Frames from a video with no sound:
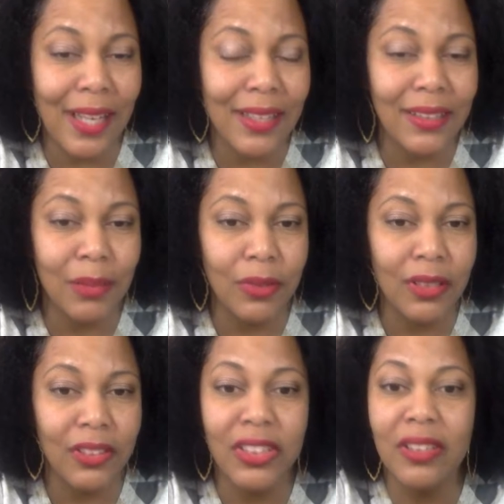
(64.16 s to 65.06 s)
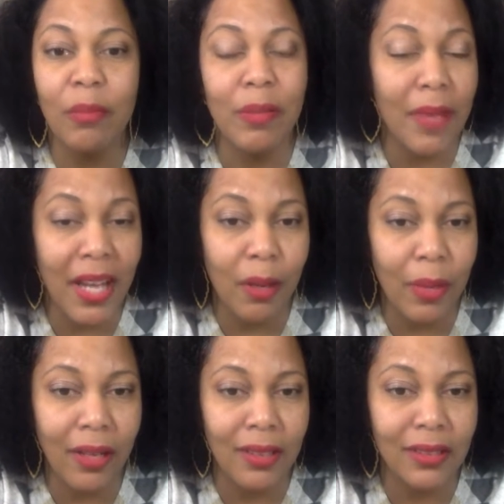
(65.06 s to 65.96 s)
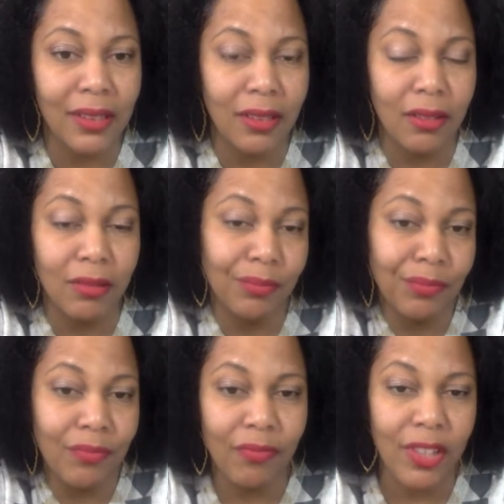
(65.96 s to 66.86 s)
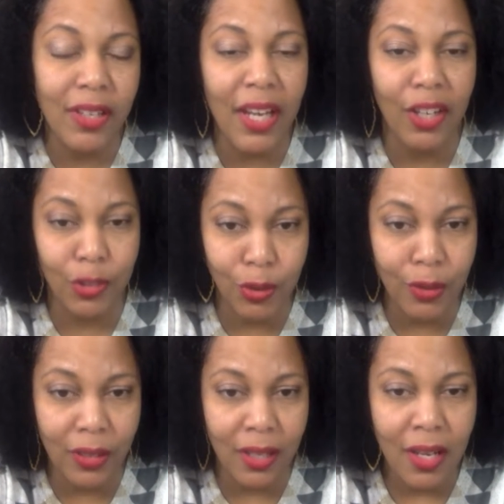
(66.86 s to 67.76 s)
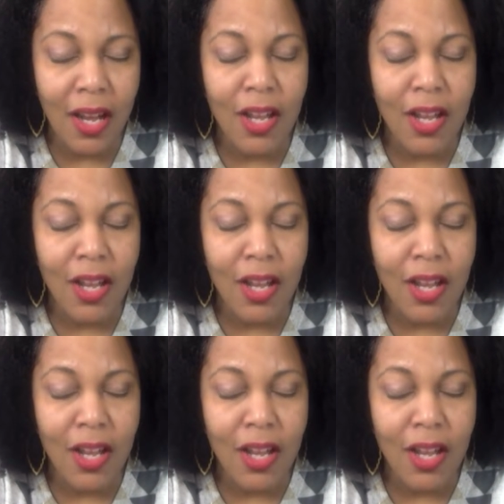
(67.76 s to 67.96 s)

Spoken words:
like something, she's going to be mad about it, so you can't control it.